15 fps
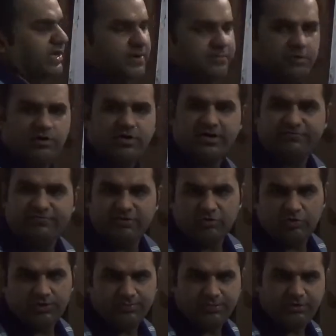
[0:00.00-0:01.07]
I'm not referring to
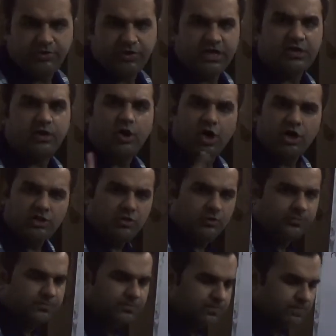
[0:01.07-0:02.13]
WTI. Although